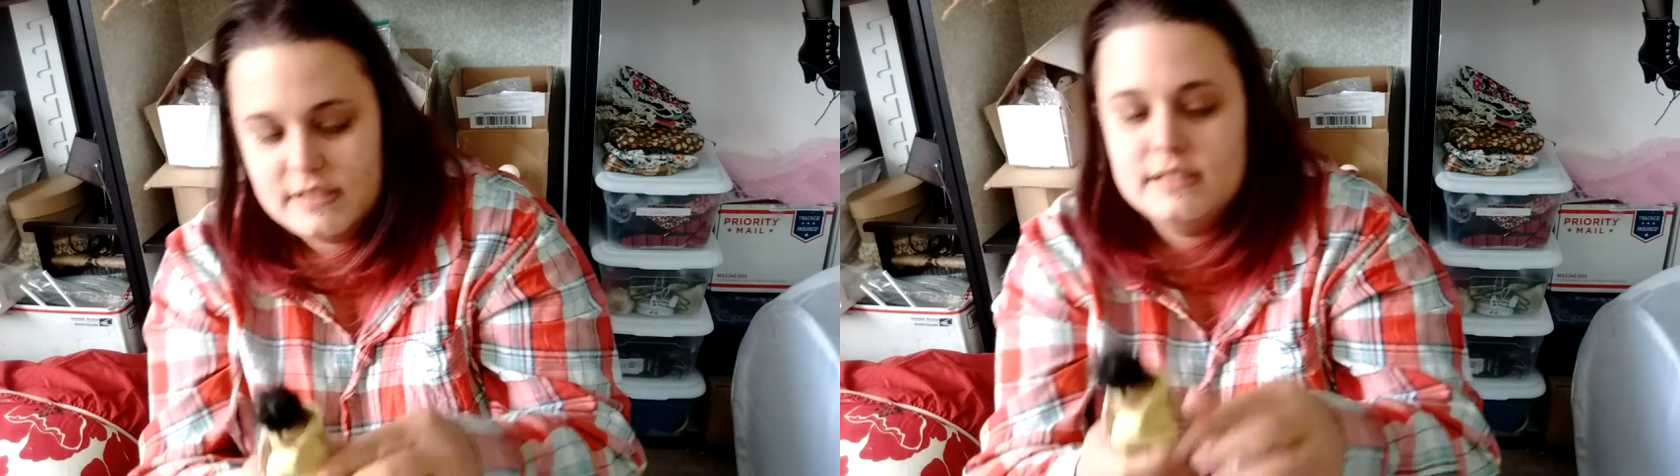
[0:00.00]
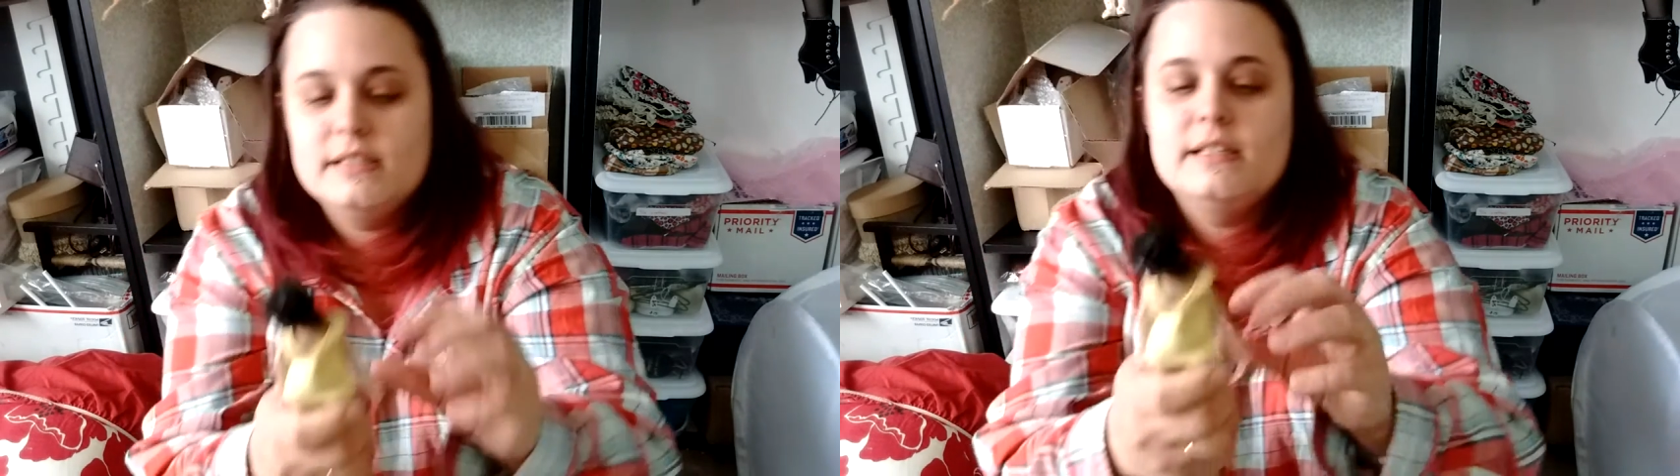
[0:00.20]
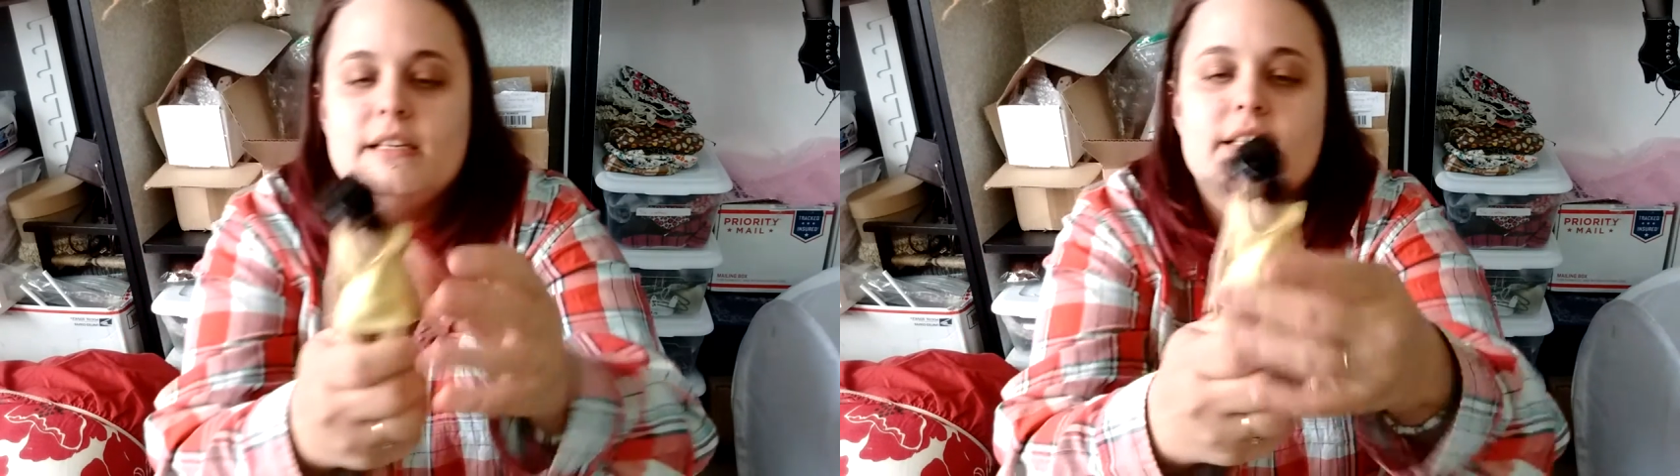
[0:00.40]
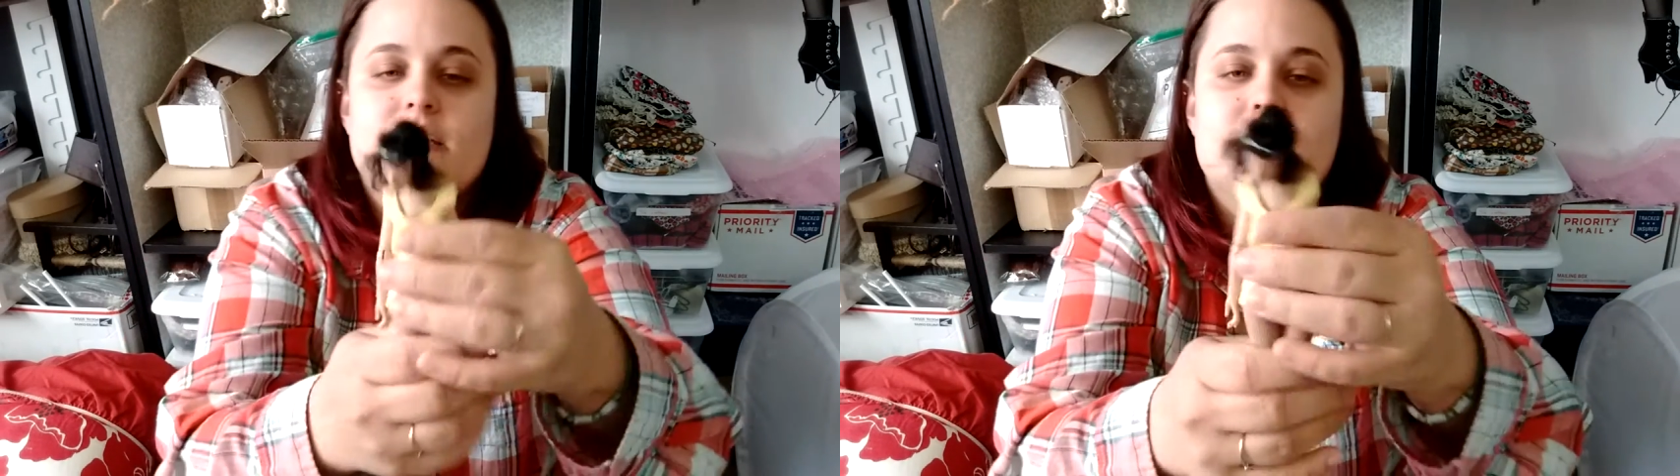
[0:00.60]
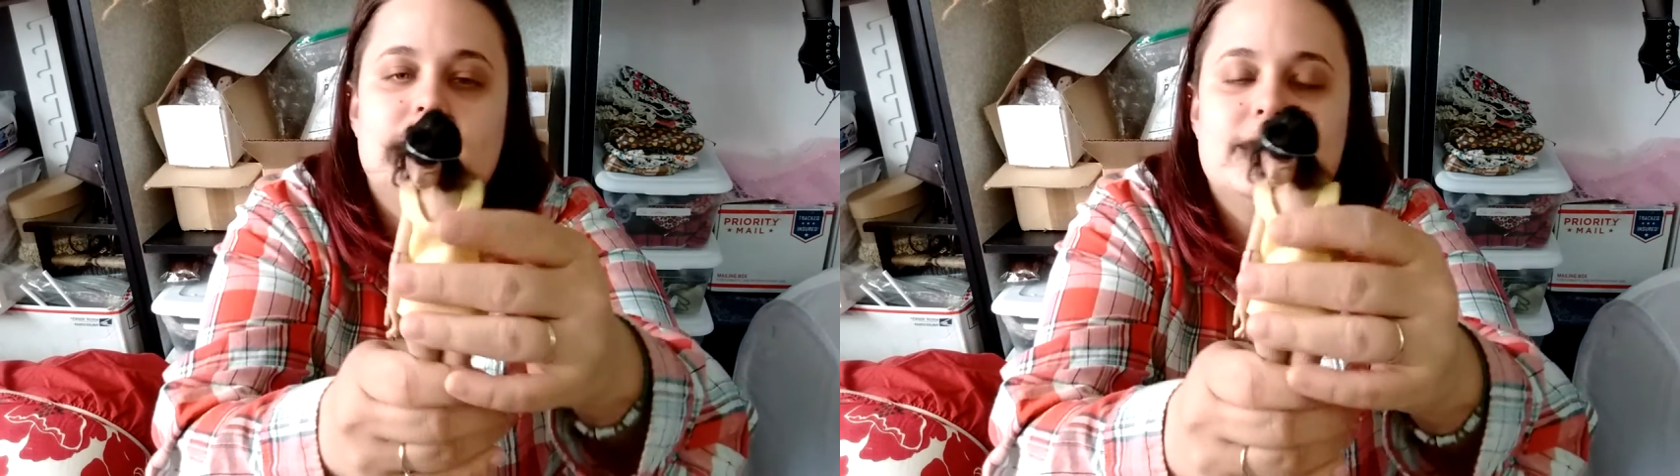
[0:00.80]
see the thing is
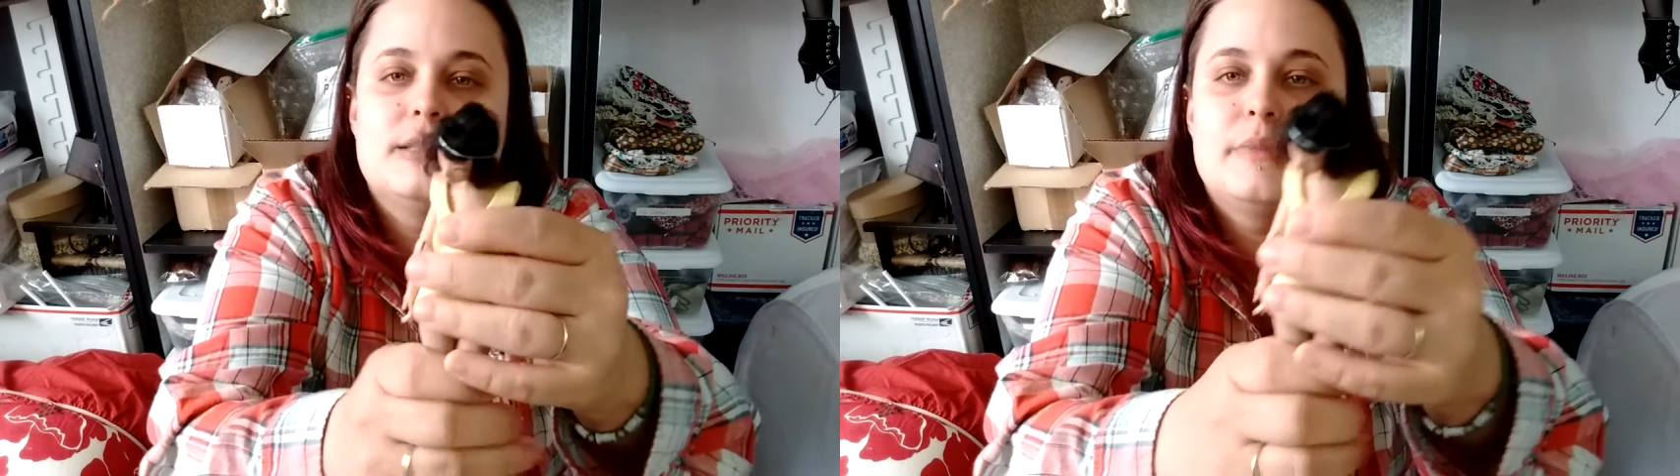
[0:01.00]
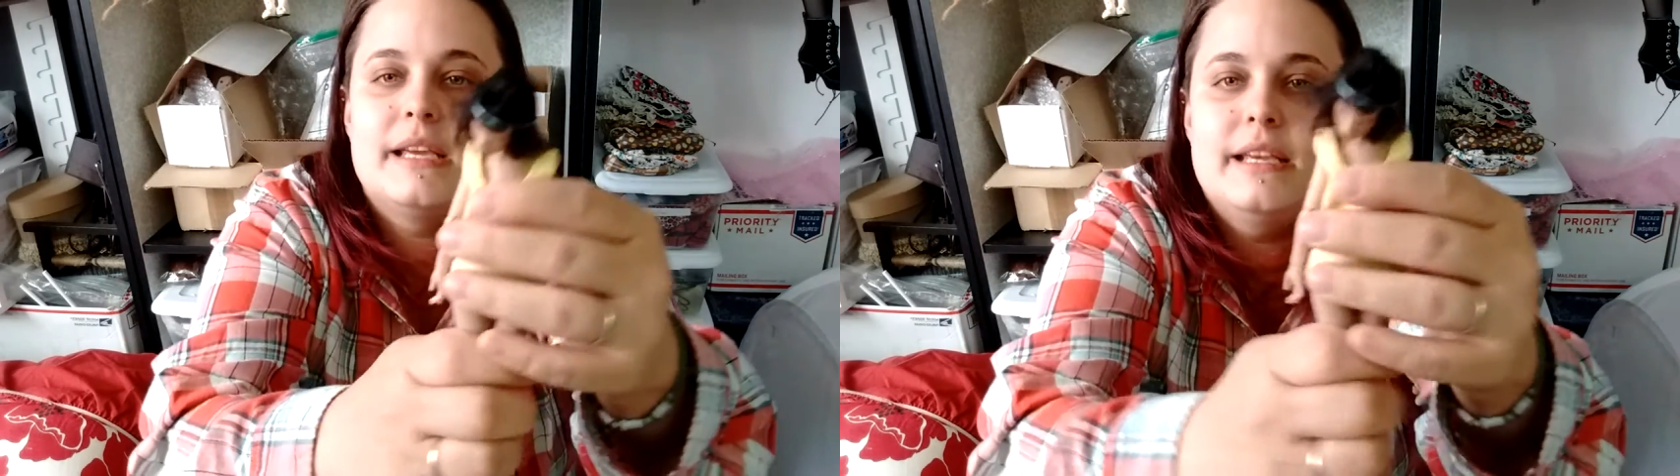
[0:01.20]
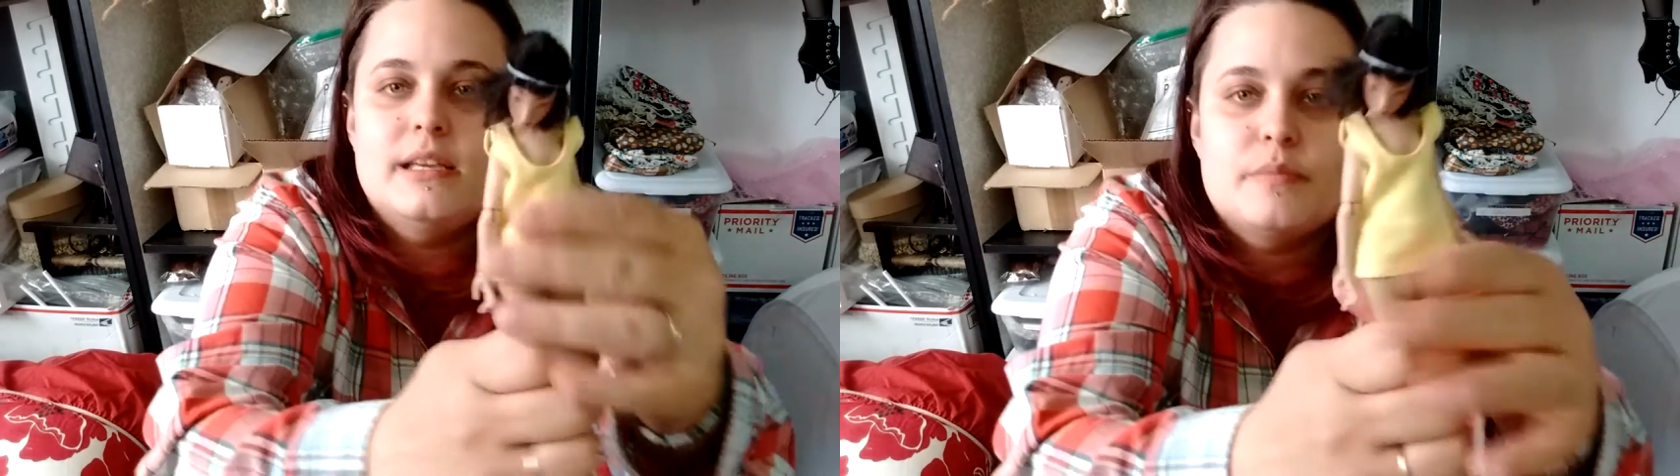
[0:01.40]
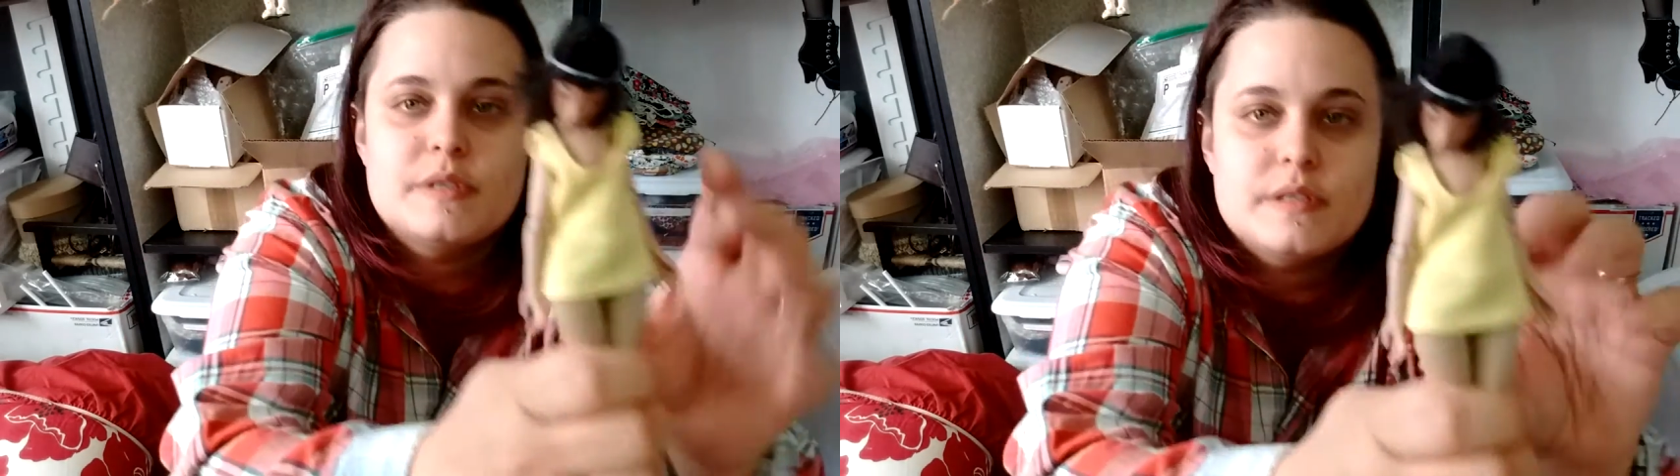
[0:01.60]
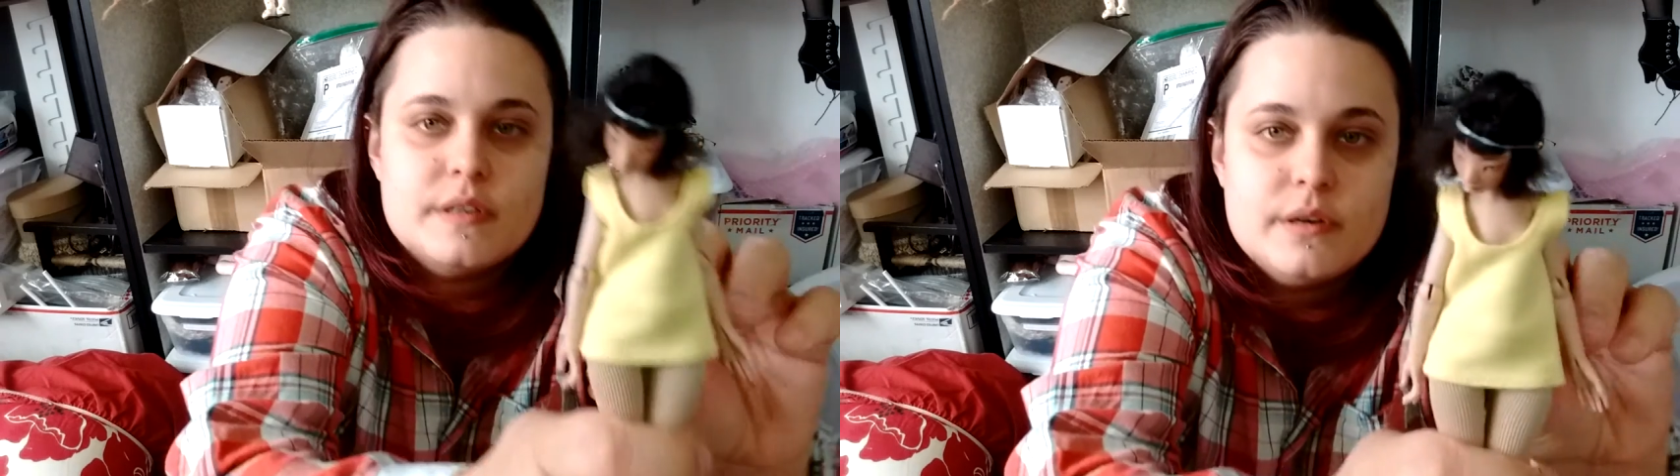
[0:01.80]
she's got these big hips,
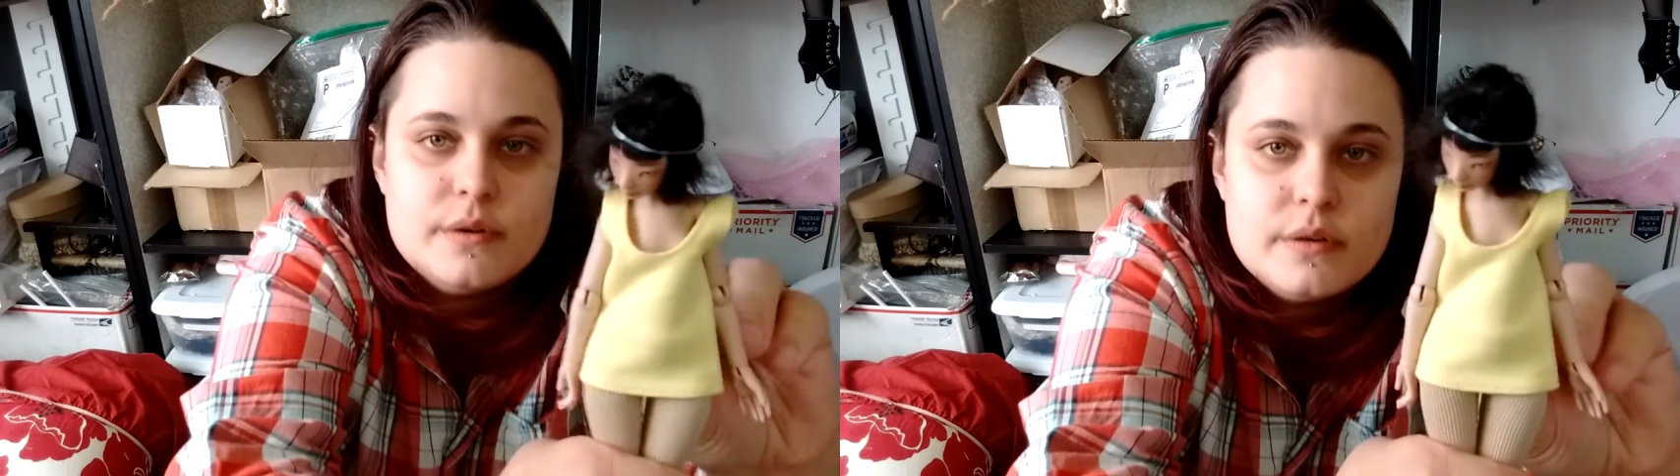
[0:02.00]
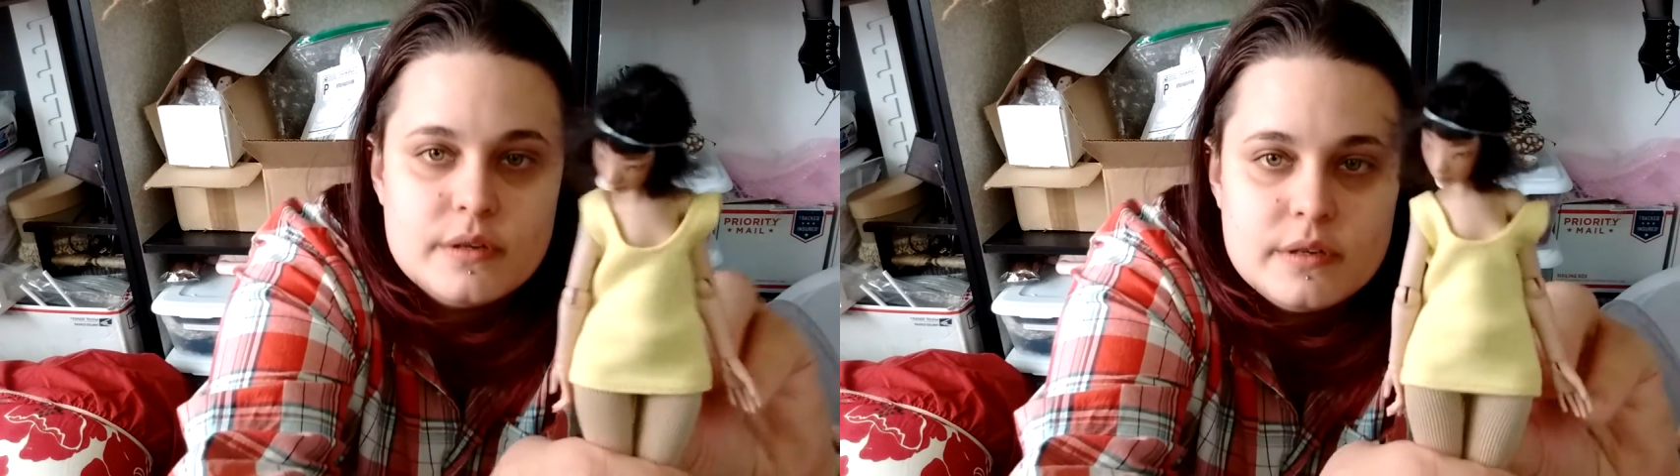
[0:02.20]
so